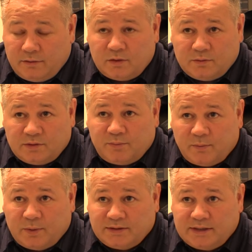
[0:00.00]
thought it was a
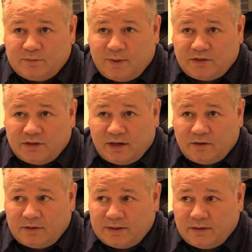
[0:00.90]
proper test match. You
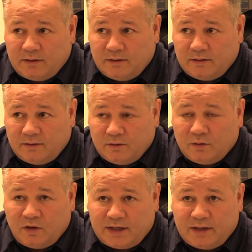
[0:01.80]
know,
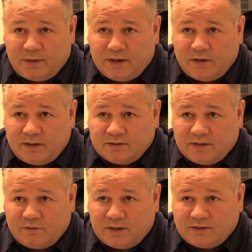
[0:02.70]
all I keep hearing is
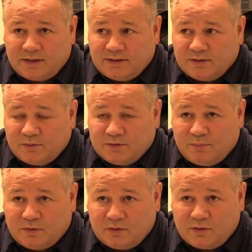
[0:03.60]
everyone says it was
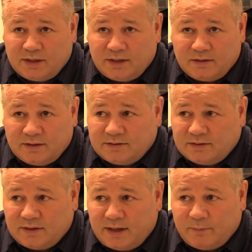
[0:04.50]
boring and this
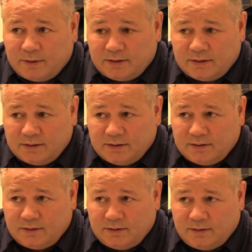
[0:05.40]
and that, but
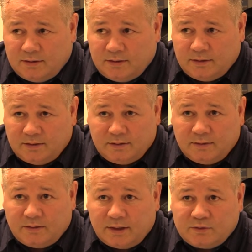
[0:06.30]

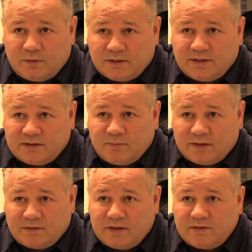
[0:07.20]
that's what a test
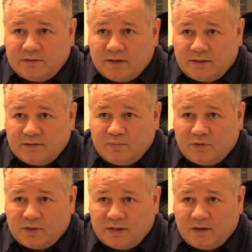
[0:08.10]
match is. It is
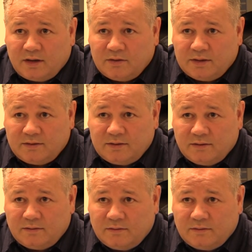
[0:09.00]
boring. You
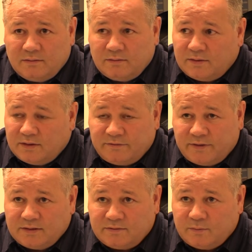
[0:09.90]
know, the
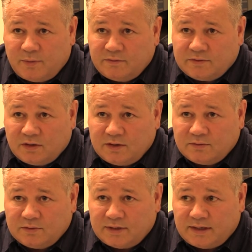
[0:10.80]
defence for both sides
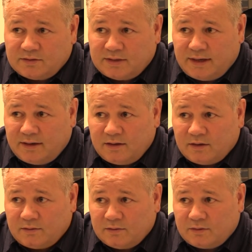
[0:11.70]
was outstanding. I
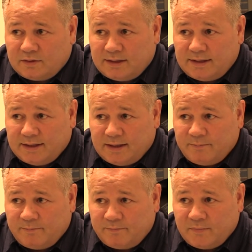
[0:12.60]
thought
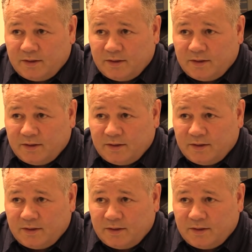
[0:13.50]
the